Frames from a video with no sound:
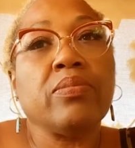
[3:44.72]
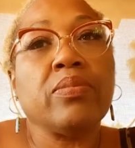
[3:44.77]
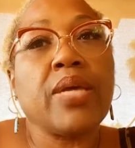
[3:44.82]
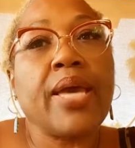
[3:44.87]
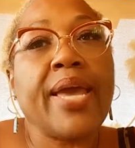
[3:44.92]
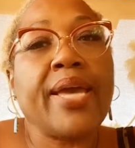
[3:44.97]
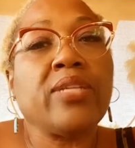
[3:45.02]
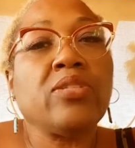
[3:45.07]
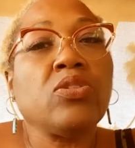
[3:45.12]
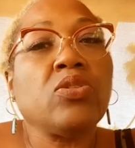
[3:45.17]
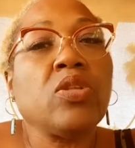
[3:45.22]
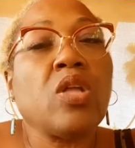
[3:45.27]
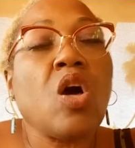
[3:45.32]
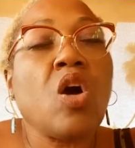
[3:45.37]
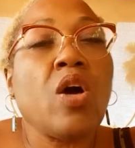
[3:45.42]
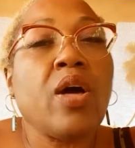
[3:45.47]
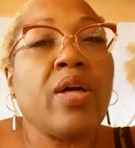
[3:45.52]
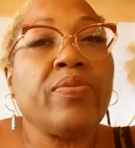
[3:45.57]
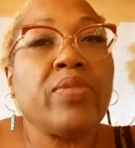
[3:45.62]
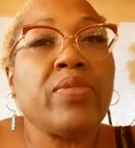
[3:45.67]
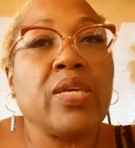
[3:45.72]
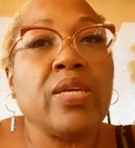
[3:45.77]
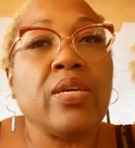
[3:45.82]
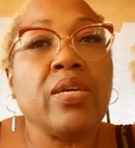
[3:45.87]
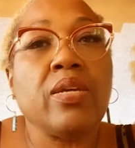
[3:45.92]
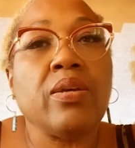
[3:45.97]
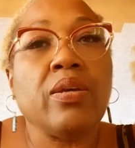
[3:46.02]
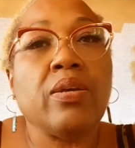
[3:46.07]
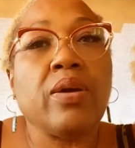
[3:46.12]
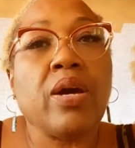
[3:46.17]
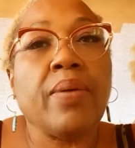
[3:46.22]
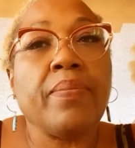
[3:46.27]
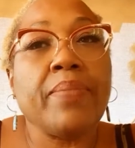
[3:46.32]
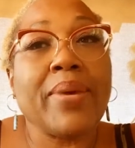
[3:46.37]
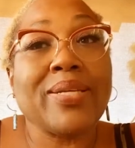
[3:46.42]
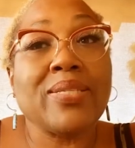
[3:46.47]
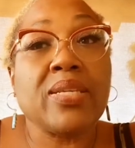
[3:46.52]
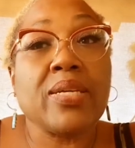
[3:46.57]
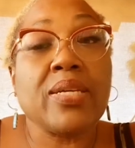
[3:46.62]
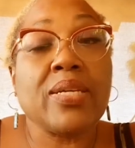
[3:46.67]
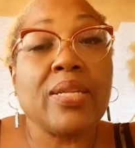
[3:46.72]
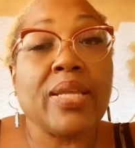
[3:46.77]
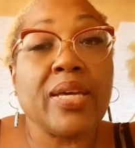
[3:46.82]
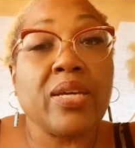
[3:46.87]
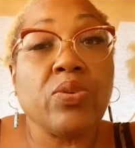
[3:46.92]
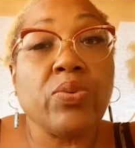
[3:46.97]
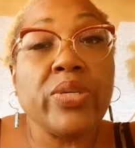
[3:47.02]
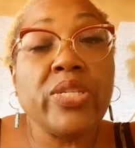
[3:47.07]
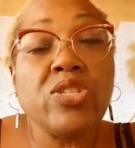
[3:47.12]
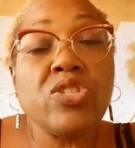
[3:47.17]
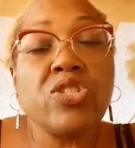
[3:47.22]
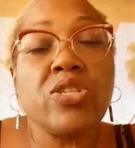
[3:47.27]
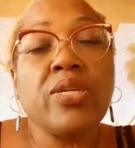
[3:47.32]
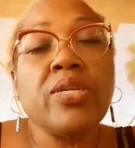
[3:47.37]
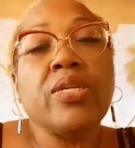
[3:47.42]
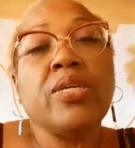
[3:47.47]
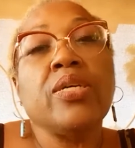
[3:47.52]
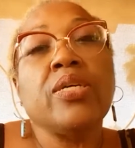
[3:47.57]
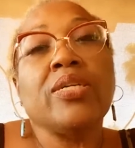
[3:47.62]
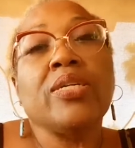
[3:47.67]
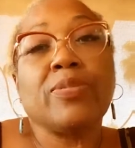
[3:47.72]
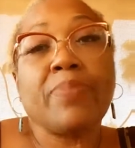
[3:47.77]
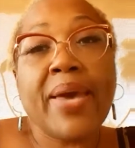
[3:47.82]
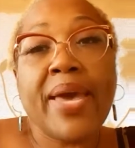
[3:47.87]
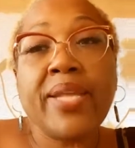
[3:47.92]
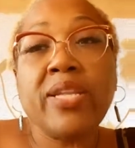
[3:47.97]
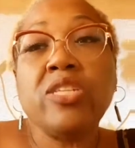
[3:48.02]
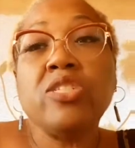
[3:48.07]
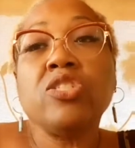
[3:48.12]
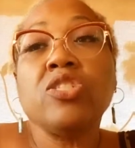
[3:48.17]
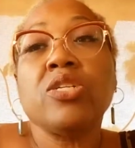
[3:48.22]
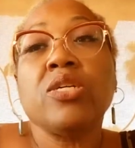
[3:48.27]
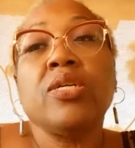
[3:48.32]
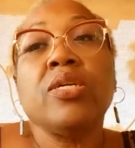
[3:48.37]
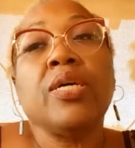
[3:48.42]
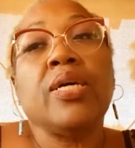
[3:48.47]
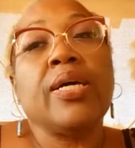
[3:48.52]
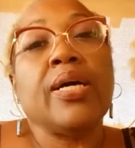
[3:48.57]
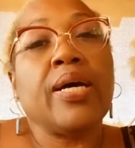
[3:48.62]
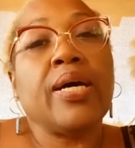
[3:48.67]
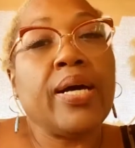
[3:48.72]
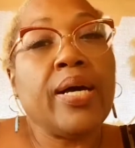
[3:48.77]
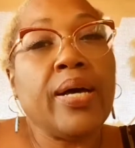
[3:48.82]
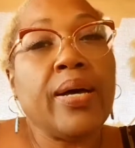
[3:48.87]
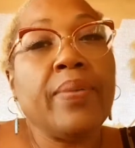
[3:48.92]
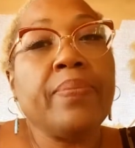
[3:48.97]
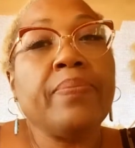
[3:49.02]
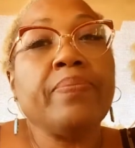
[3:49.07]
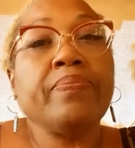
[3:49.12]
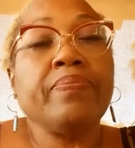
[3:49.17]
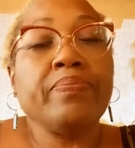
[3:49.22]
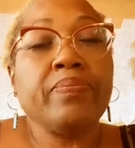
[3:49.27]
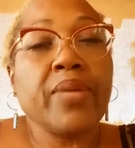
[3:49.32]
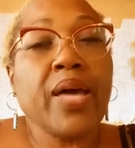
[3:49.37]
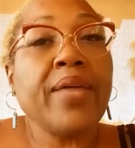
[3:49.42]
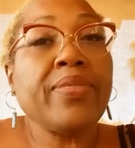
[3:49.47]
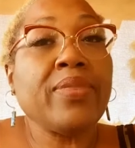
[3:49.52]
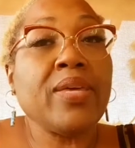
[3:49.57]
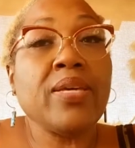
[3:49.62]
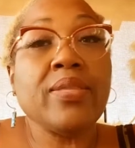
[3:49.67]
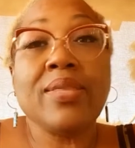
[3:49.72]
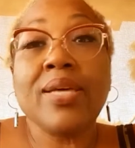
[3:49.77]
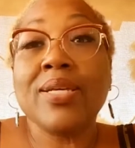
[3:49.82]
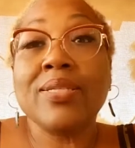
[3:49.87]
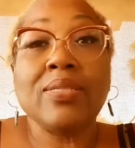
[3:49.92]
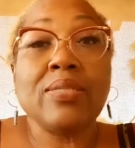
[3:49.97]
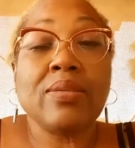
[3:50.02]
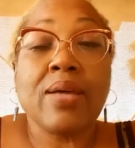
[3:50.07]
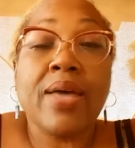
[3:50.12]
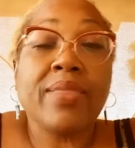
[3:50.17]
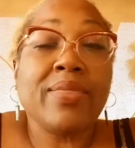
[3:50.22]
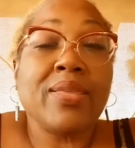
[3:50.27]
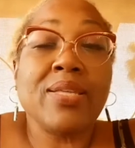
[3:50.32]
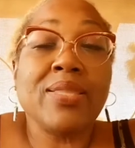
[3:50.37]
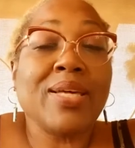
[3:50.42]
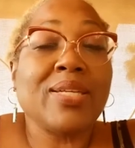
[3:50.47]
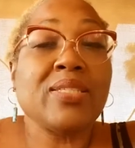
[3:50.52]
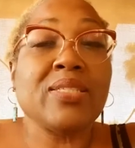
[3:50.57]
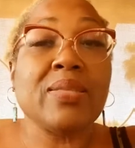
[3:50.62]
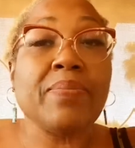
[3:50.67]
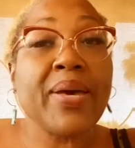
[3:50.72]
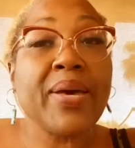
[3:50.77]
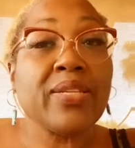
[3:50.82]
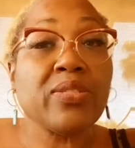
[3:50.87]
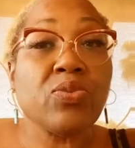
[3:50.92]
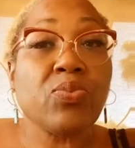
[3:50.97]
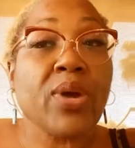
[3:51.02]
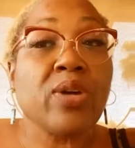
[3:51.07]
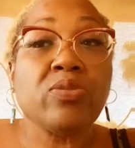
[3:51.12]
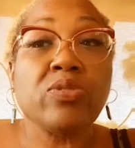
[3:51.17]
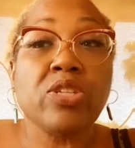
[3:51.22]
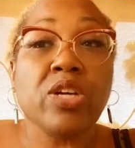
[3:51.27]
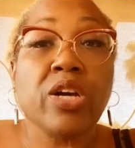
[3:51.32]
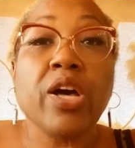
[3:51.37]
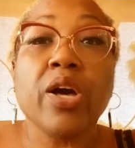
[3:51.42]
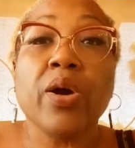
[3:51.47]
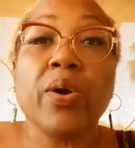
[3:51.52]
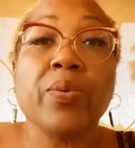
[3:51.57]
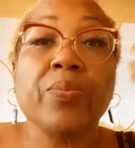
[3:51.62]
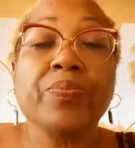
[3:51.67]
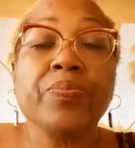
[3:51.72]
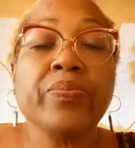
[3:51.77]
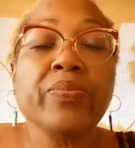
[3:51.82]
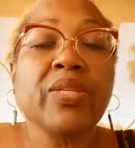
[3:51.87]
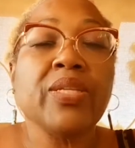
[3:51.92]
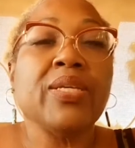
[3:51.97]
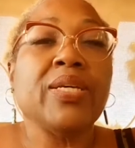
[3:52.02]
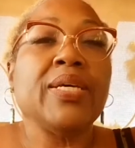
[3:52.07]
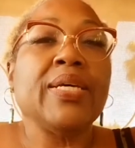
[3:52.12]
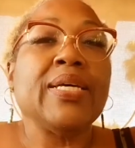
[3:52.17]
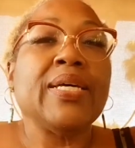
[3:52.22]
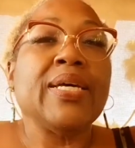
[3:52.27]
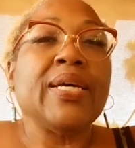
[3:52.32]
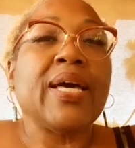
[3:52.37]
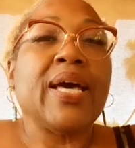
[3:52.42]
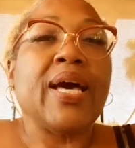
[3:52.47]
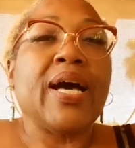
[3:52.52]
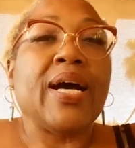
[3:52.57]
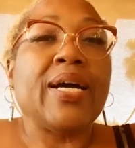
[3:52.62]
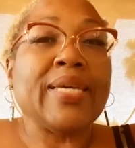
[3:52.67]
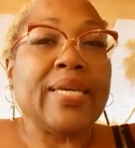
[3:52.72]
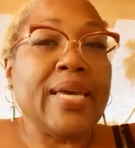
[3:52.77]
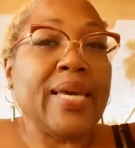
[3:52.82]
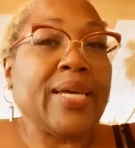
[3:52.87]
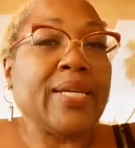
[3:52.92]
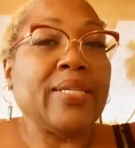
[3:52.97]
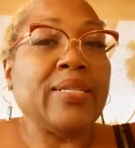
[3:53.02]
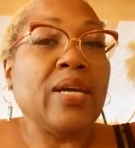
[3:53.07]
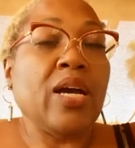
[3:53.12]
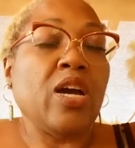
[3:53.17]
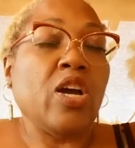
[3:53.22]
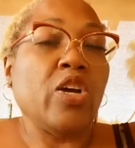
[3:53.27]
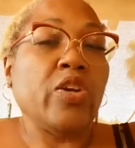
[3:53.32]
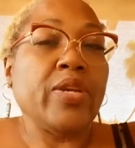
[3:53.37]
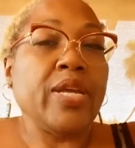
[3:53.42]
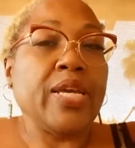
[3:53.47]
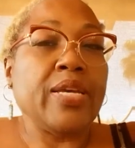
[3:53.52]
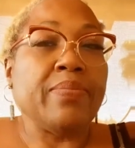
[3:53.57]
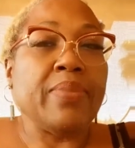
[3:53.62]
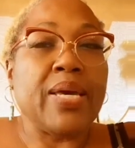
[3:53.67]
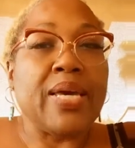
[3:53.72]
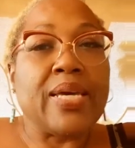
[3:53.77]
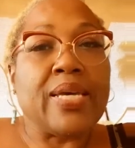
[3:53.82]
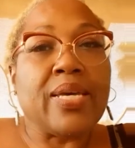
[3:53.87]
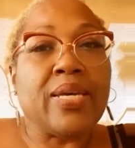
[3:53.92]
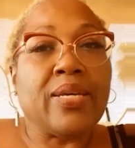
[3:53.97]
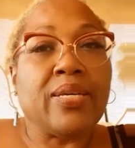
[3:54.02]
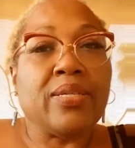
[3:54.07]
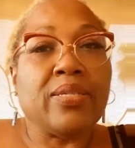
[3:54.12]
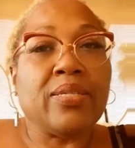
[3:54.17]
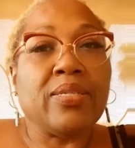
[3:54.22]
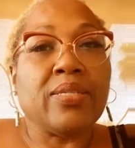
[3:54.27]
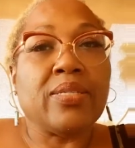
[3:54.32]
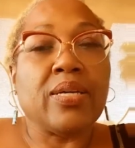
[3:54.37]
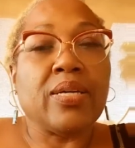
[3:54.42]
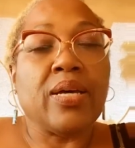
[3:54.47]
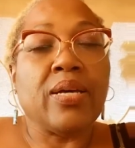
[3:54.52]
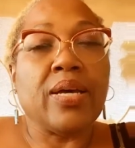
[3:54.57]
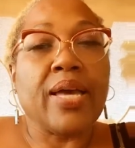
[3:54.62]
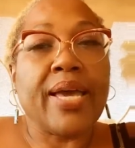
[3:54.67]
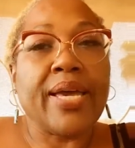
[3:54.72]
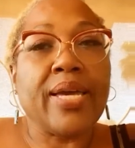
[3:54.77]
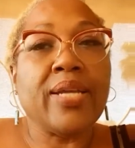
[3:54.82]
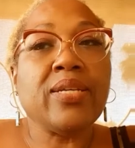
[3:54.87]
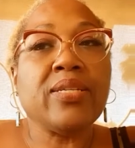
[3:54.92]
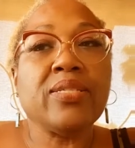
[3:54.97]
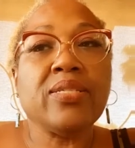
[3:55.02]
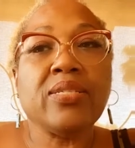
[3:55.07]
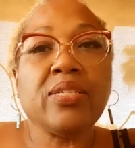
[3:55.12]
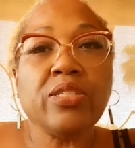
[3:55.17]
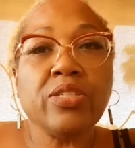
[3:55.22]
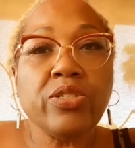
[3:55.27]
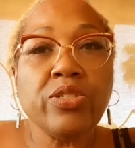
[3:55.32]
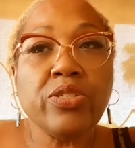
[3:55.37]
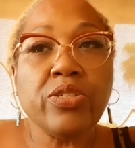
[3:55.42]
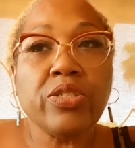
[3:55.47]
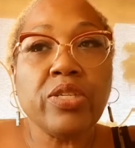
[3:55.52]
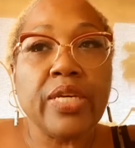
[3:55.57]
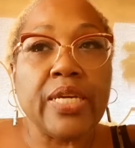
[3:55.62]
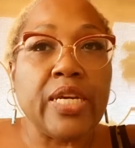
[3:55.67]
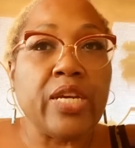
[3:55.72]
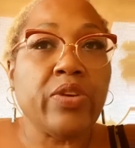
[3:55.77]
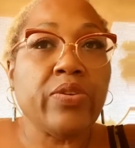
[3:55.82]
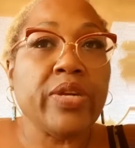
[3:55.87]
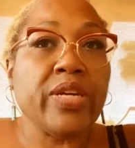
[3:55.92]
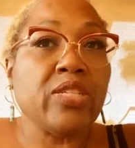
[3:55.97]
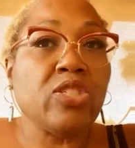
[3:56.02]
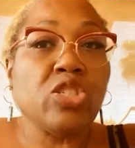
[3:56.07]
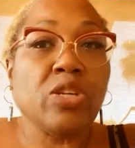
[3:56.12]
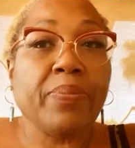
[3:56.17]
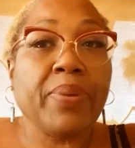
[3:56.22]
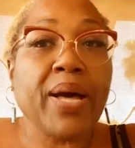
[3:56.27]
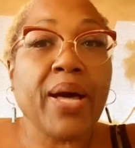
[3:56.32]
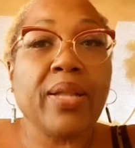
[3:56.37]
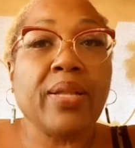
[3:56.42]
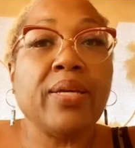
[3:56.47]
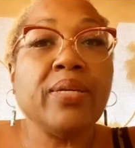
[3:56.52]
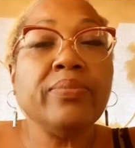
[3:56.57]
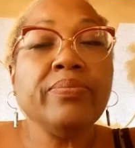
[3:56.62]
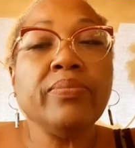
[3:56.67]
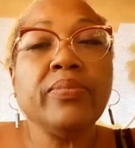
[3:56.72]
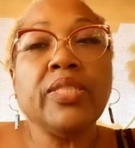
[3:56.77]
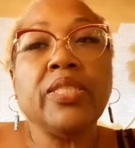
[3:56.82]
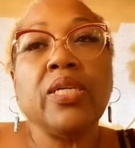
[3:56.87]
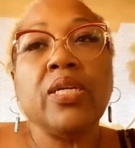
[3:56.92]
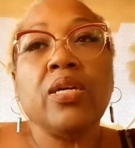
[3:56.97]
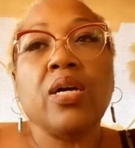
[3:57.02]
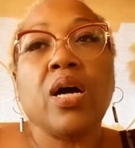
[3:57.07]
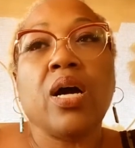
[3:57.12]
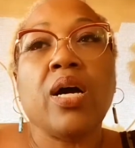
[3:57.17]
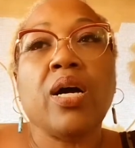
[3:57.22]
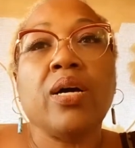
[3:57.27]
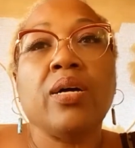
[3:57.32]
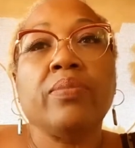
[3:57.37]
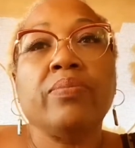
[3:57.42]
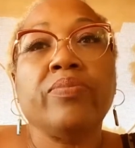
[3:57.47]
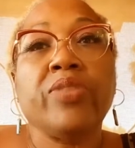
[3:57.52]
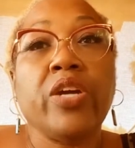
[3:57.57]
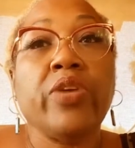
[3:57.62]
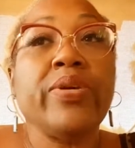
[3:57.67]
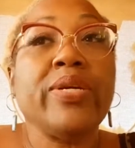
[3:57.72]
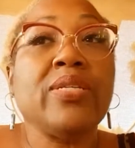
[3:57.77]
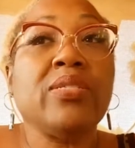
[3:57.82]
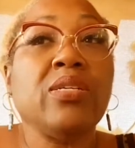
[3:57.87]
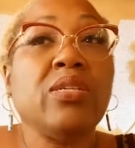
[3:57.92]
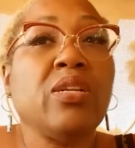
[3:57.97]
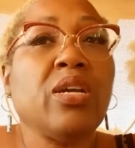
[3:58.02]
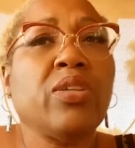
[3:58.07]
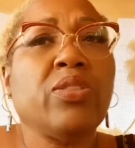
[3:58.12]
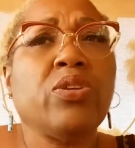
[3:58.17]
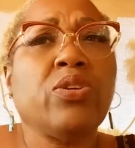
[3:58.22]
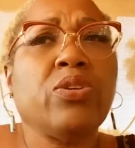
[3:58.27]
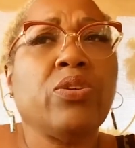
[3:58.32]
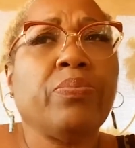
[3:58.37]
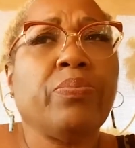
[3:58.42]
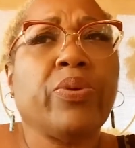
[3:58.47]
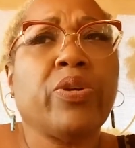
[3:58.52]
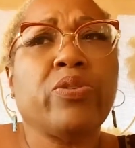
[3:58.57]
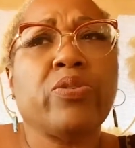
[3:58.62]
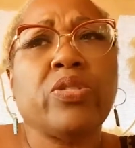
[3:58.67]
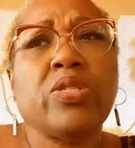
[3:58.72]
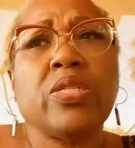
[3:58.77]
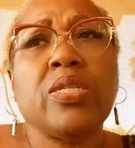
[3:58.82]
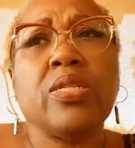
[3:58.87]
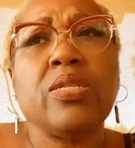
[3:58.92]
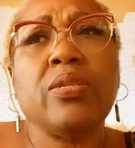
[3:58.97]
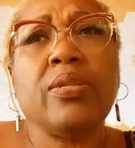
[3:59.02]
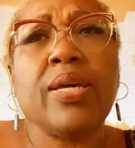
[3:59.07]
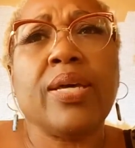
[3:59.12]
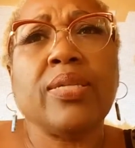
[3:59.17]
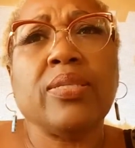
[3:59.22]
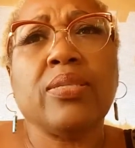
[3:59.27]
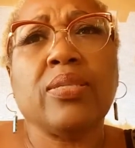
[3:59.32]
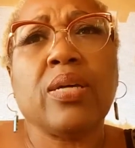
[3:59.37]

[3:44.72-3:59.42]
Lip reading: handle on the Mexican language, Spanish. I think that's the best route to go. Again, her name is Anna Sillers here in Chápala. There is another person that's